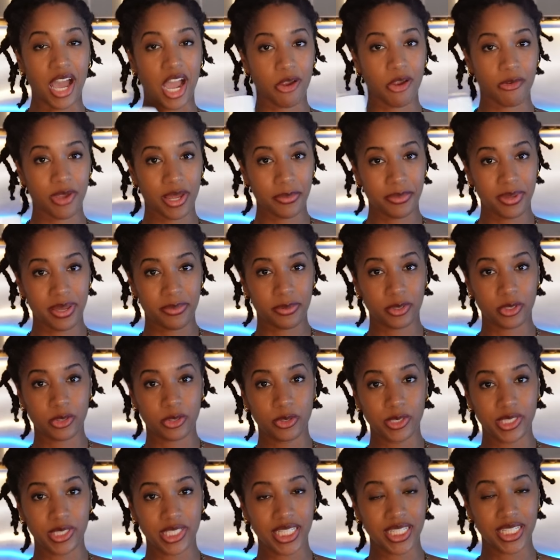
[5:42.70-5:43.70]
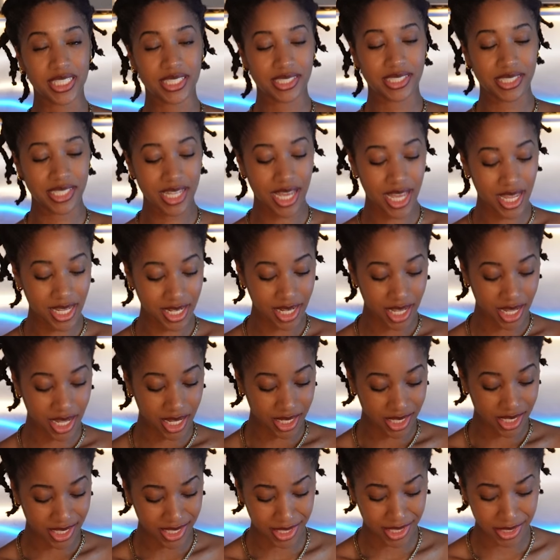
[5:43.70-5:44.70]
our red pepper coulis is done
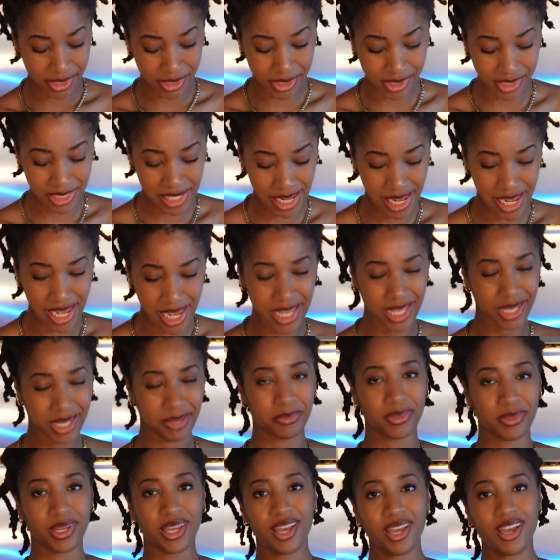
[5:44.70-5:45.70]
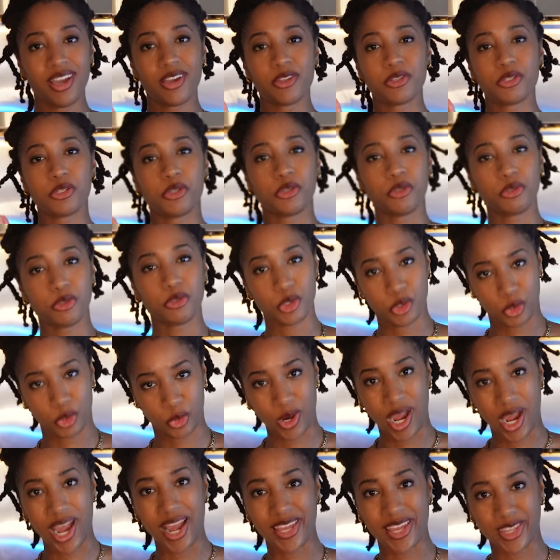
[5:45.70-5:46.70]
and it is time to
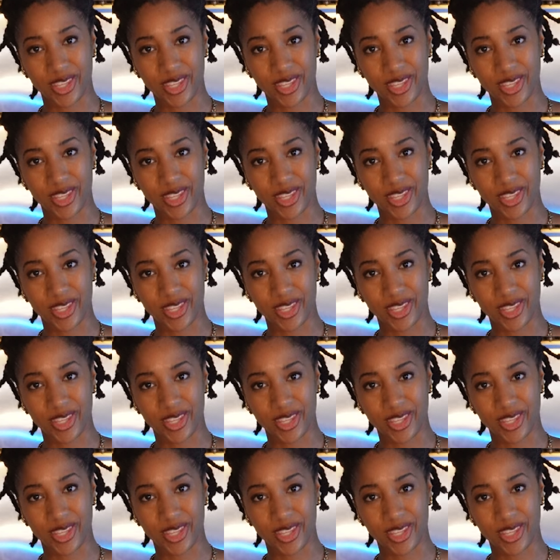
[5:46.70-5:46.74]
try